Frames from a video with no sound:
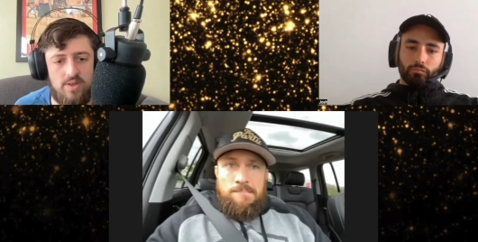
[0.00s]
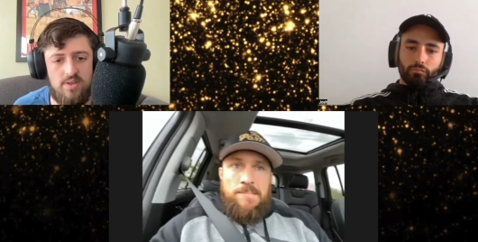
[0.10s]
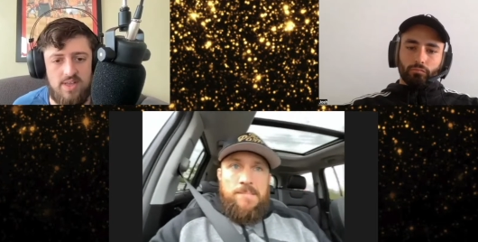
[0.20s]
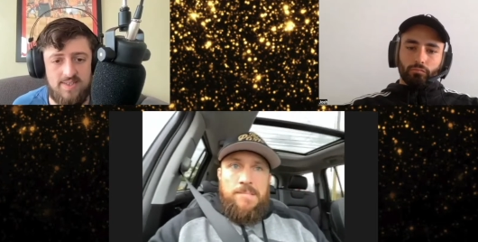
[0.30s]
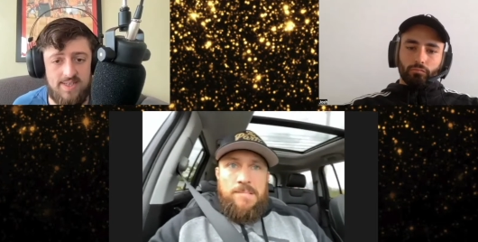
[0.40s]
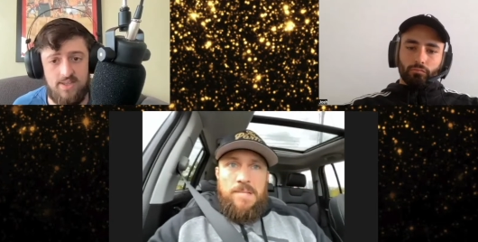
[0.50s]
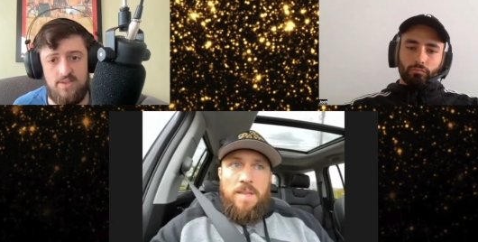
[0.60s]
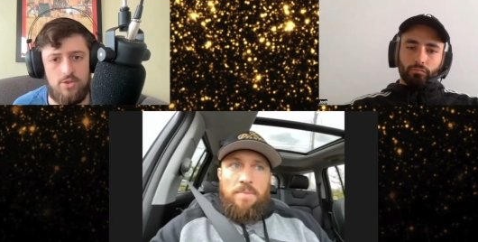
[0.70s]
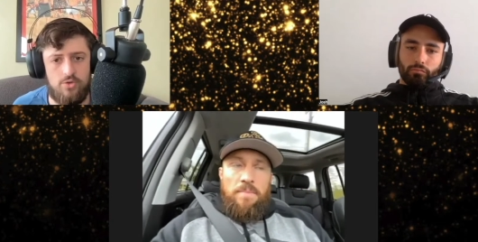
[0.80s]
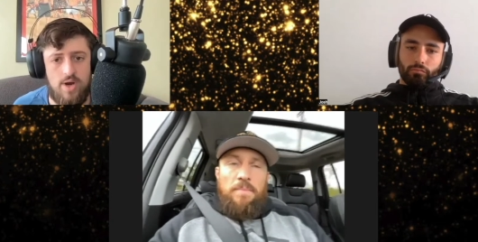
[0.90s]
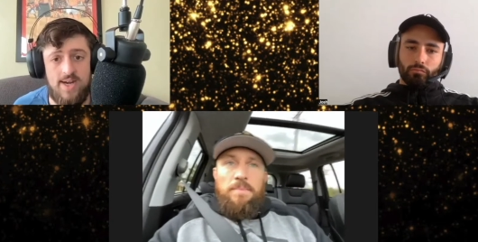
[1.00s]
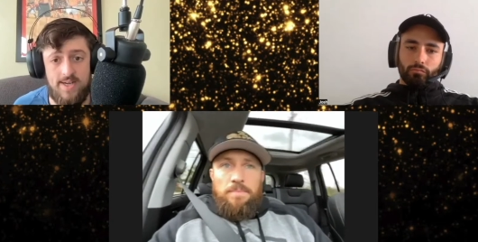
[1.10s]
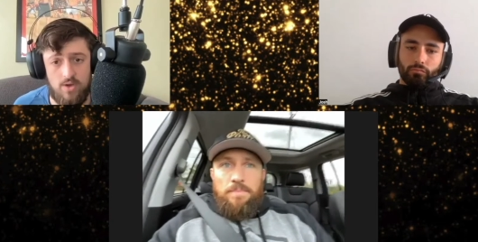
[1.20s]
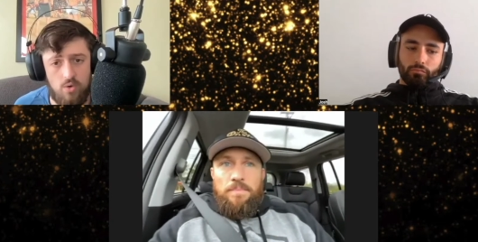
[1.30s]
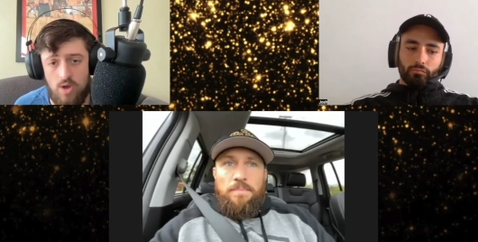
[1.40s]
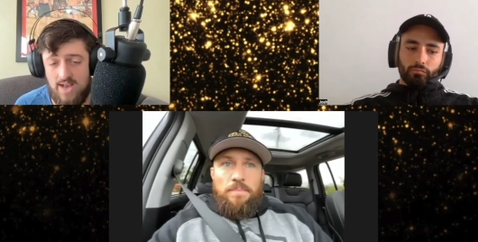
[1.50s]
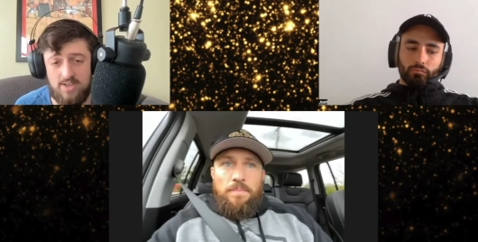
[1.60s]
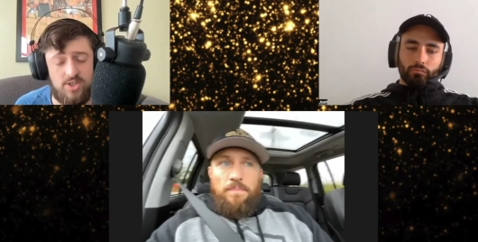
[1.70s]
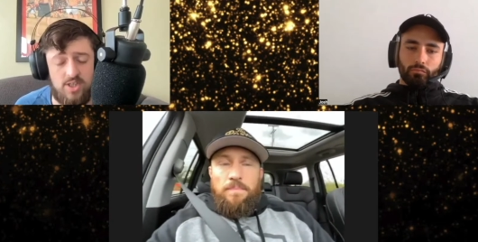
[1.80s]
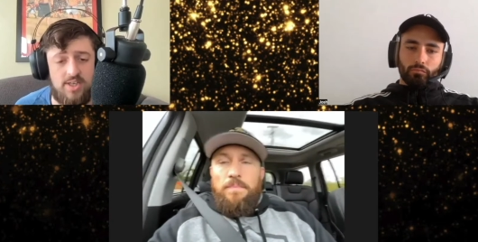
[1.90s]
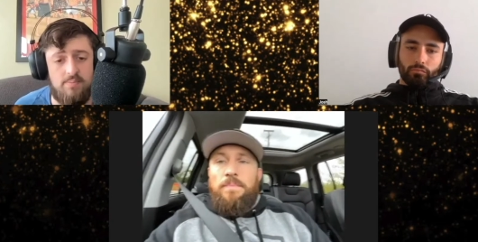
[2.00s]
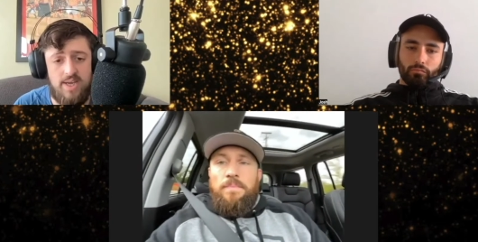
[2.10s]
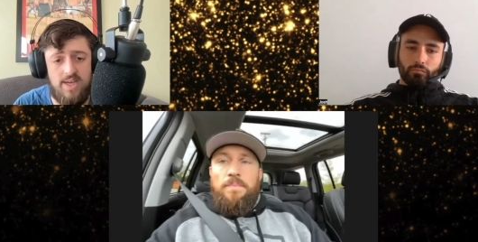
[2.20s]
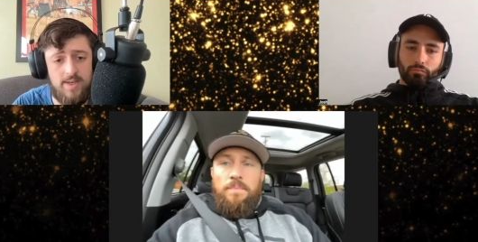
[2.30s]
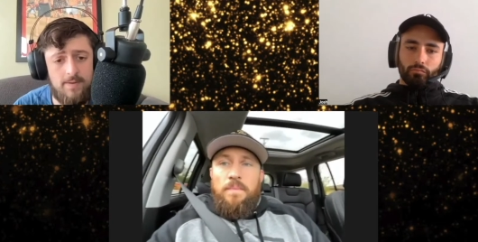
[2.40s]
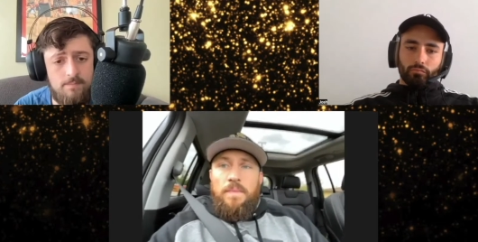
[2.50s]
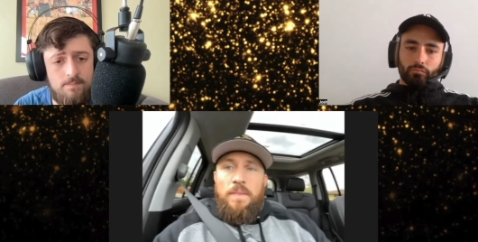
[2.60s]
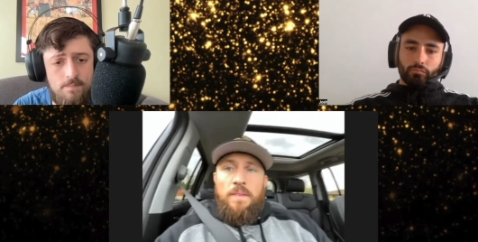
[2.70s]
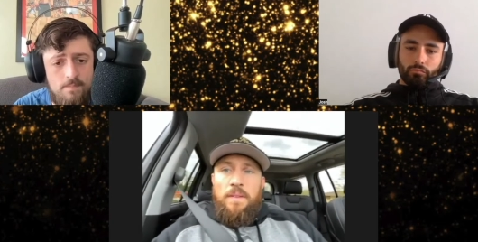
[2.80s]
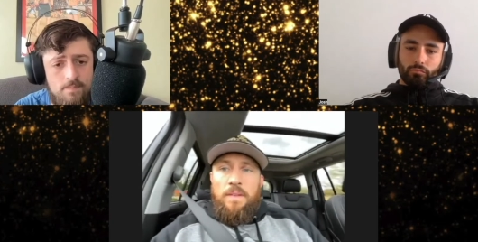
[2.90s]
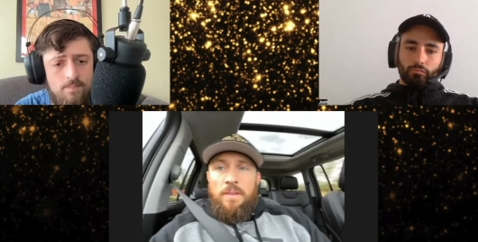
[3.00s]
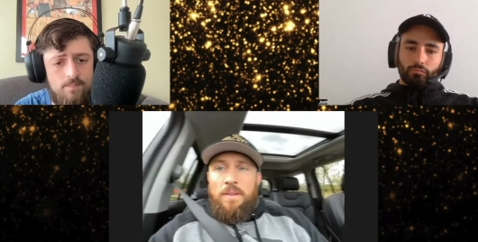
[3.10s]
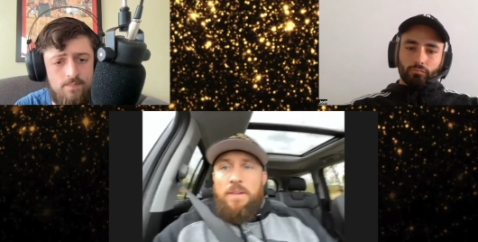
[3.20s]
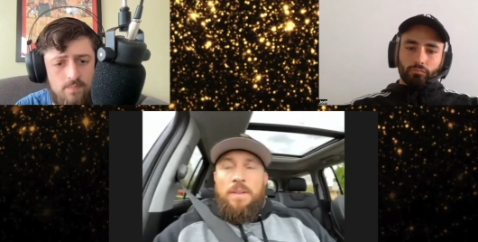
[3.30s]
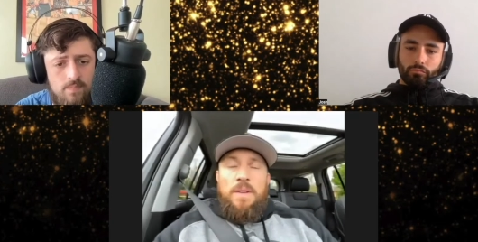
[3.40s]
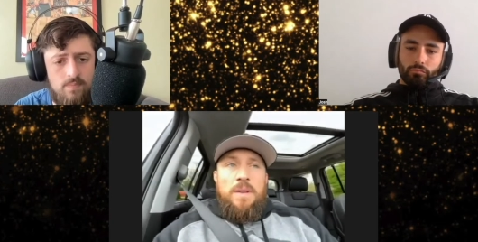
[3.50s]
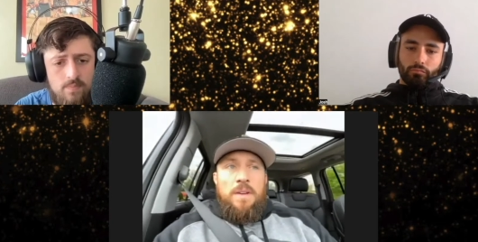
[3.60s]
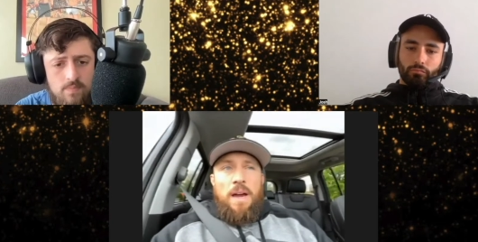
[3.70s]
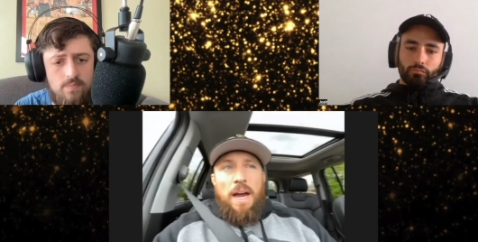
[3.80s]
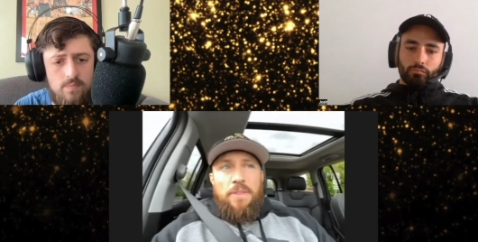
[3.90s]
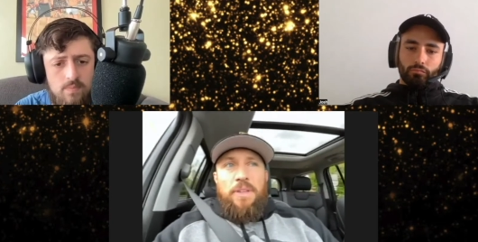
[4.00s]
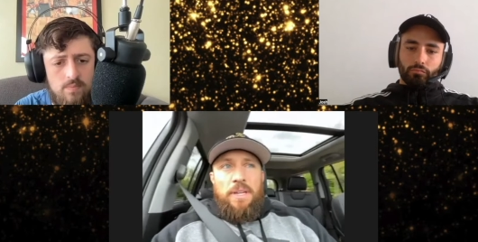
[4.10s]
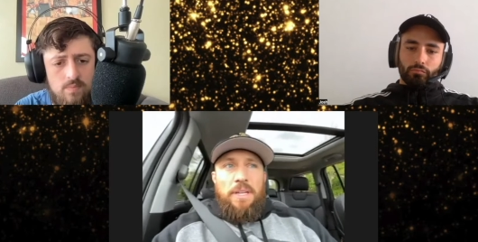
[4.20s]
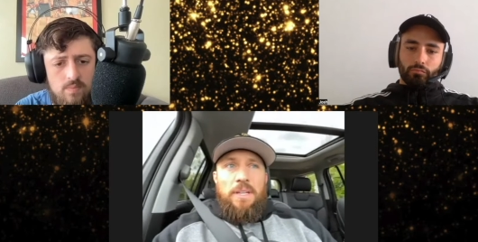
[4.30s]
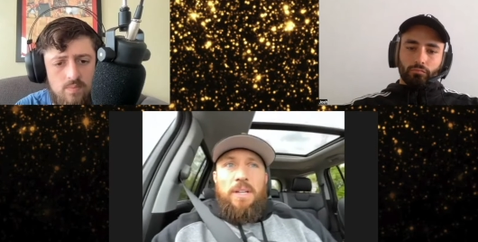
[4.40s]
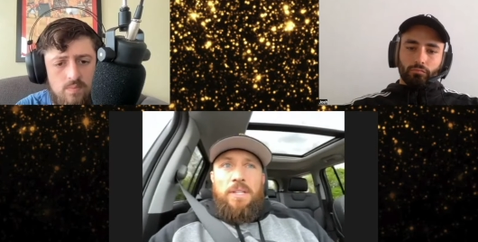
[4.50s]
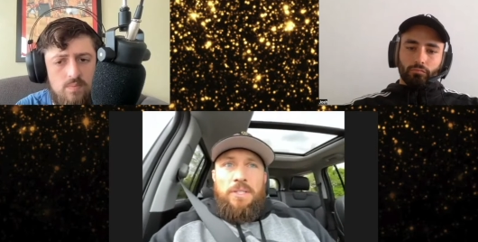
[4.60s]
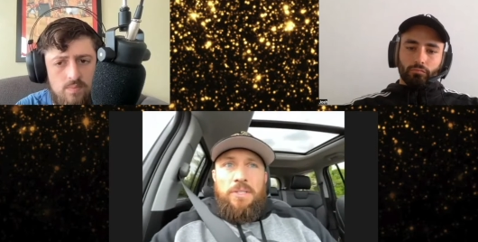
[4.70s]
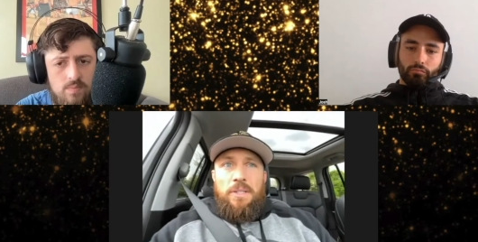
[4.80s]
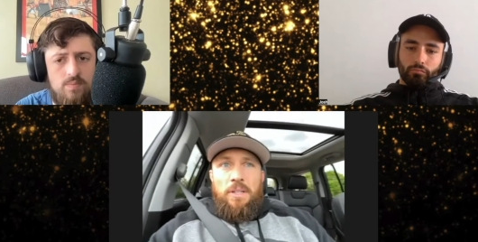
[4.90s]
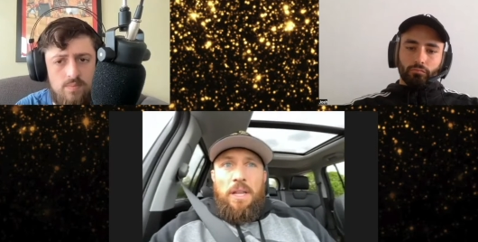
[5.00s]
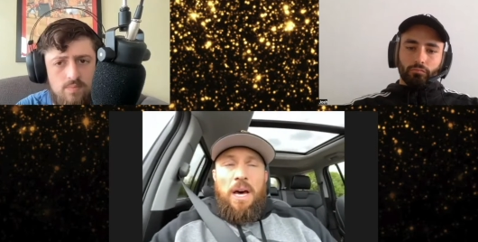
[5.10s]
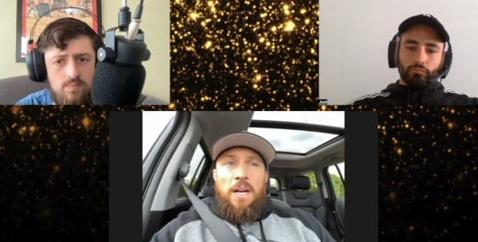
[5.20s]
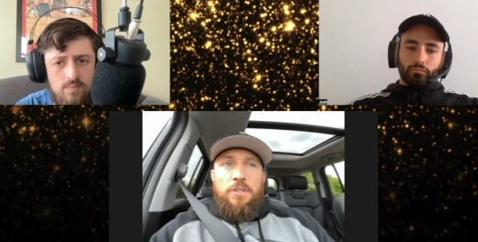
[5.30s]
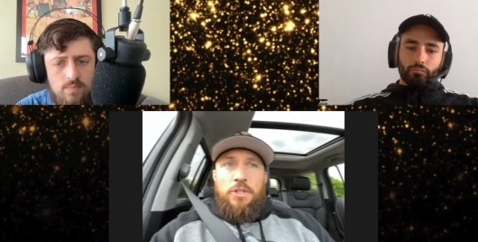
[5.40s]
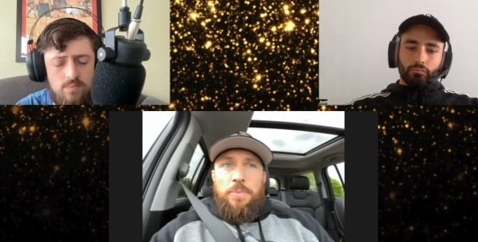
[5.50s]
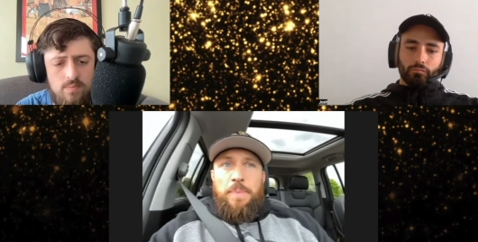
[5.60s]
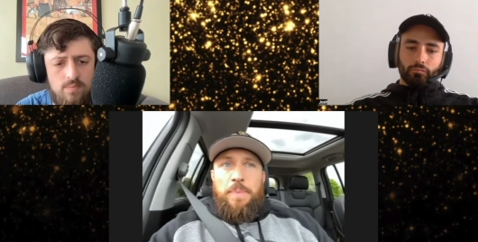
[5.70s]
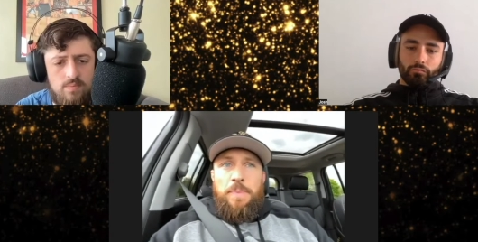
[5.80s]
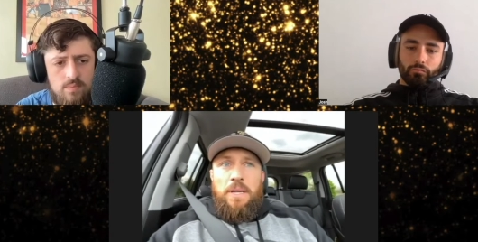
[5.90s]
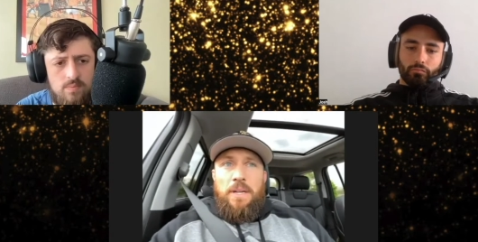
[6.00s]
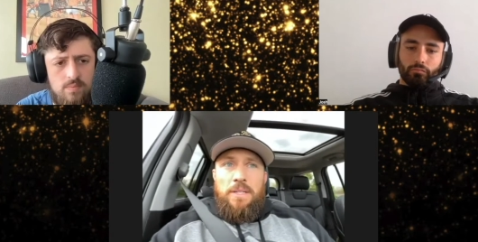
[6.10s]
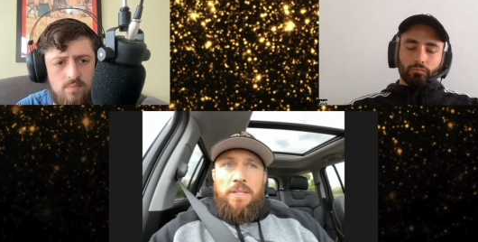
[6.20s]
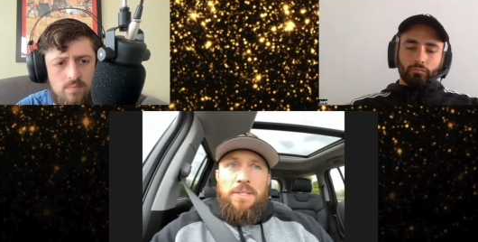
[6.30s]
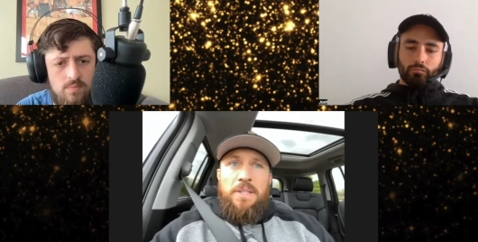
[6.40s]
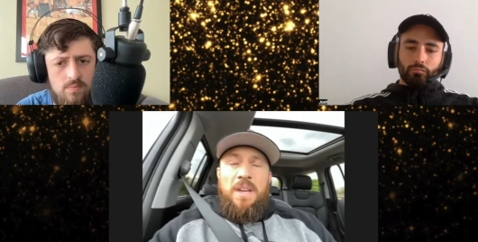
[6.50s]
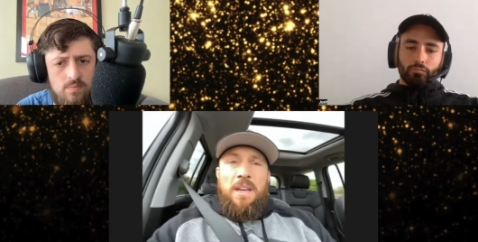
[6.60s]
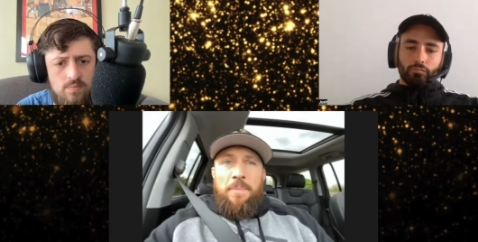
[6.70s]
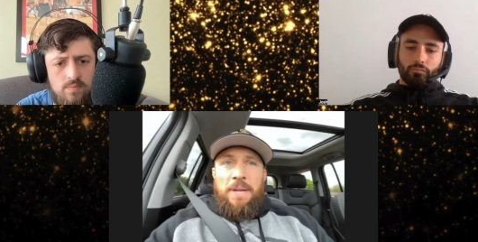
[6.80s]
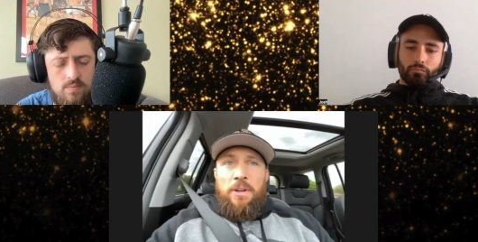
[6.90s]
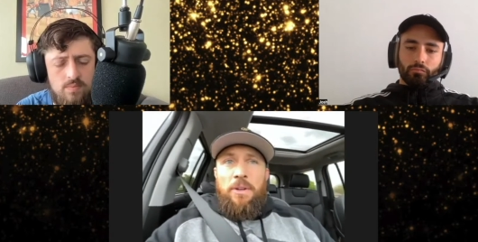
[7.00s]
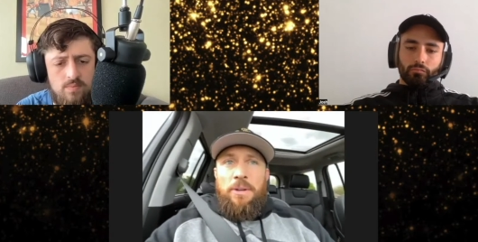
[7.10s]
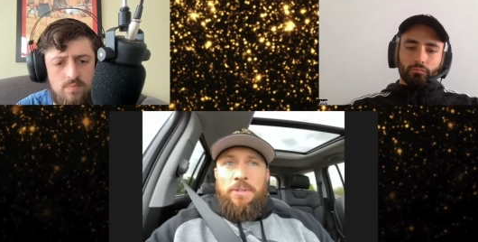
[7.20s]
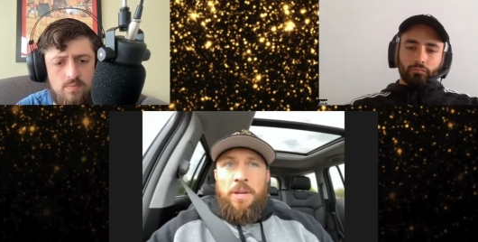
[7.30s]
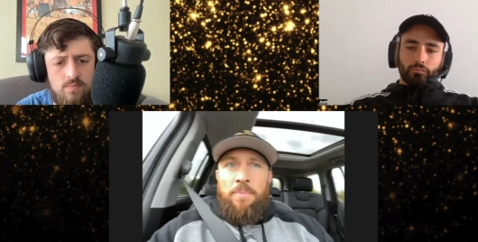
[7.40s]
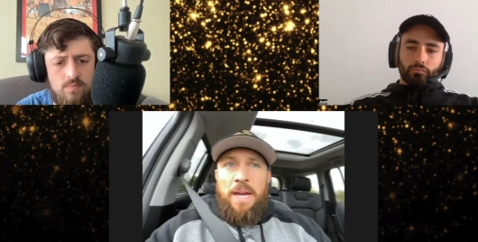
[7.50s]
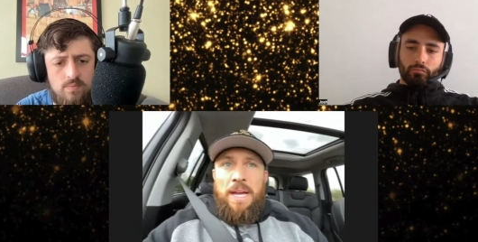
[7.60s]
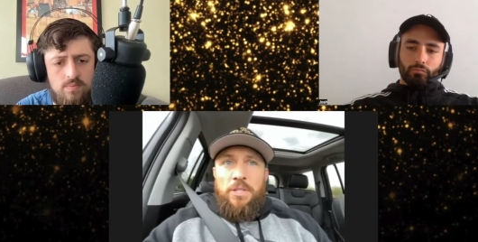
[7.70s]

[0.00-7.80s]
Speaker 1: whether that's in the training or actually competing?
Speaker 2: I think it does a lot just because I mean, I know there's some guys